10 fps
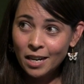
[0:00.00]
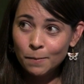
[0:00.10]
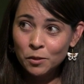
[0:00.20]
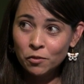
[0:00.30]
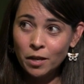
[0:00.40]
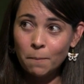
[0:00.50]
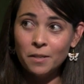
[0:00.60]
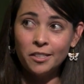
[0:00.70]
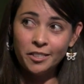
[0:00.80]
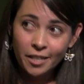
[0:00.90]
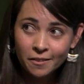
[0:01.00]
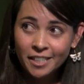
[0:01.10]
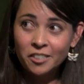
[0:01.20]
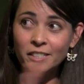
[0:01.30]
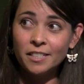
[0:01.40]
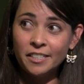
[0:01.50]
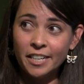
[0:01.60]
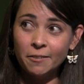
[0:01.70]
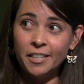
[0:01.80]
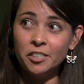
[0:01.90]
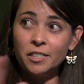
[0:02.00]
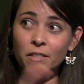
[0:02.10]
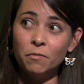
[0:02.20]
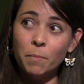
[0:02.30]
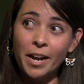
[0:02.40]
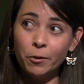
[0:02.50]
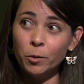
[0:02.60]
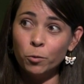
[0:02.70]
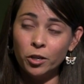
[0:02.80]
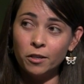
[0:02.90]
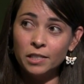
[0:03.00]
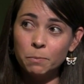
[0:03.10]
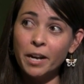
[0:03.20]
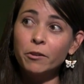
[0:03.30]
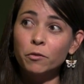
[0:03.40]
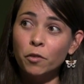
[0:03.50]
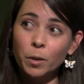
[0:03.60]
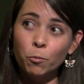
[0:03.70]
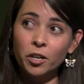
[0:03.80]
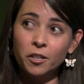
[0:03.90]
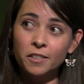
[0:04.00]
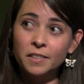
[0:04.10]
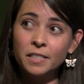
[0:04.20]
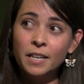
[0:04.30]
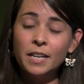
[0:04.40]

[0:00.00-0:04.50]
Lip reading: comes from generations and generations of migrant farm workers.